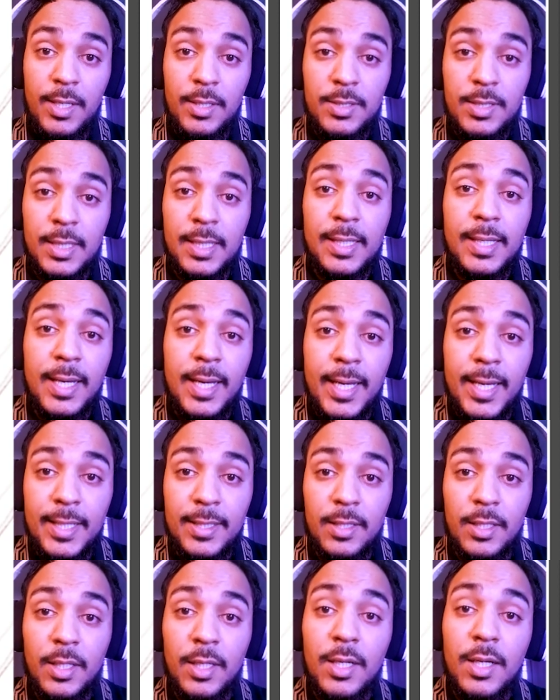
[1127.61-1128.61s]
to
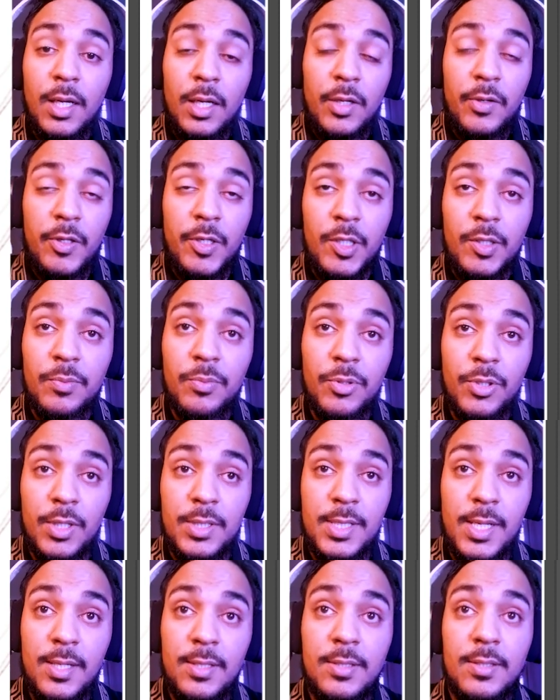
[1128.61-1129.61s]
guide the coloring
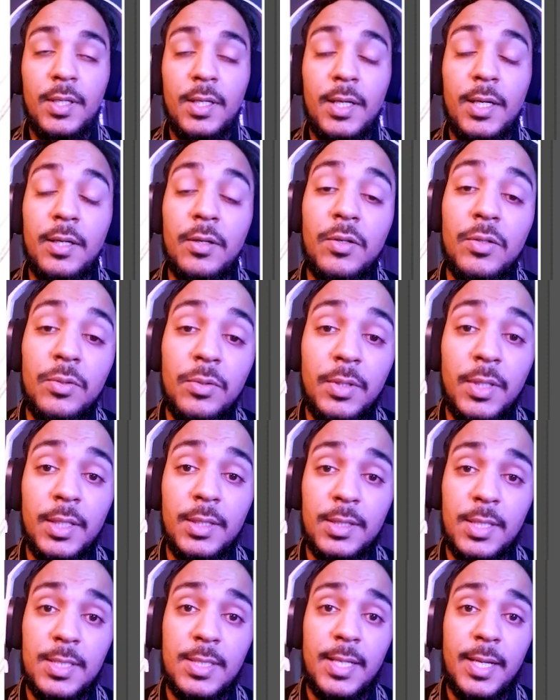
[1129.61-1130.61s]
process. A cool
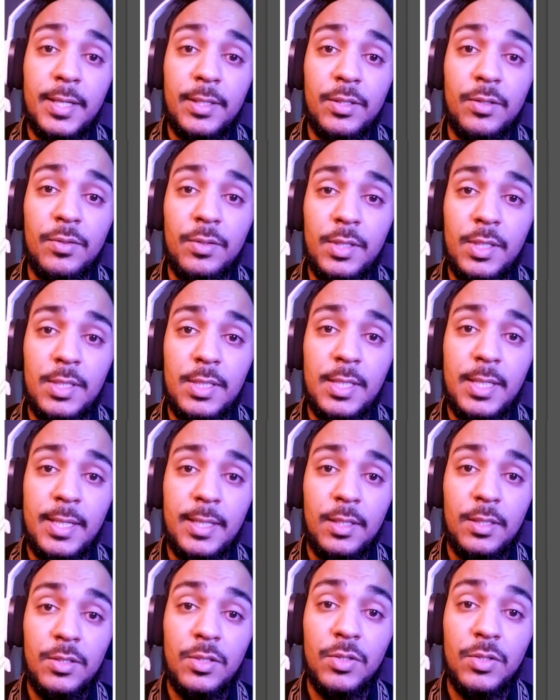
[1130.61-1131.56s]
thing to note is that